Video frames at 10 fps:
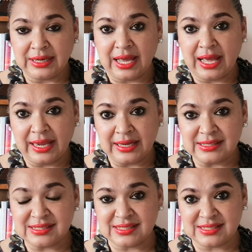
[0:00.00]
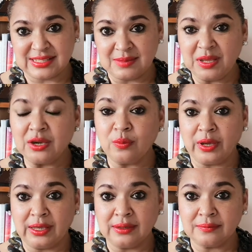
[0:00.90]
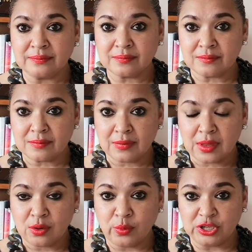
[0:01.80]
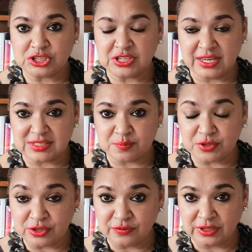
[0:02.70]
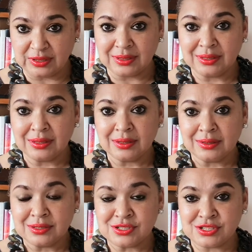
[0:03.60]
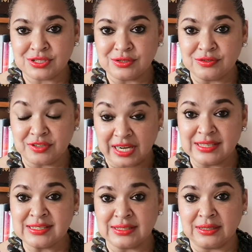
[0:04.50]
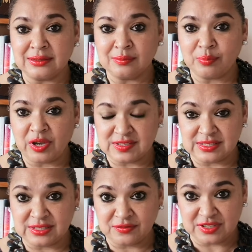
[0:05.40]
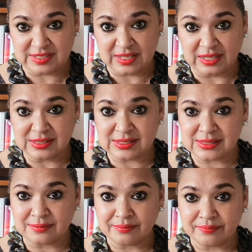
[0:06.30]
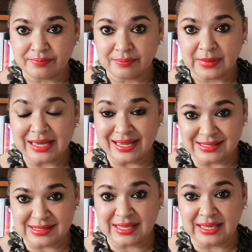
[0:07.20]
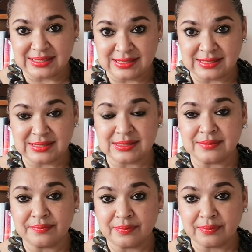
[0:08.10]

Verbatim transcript: in a highly systemic way, which has proven to render positive results, less cases.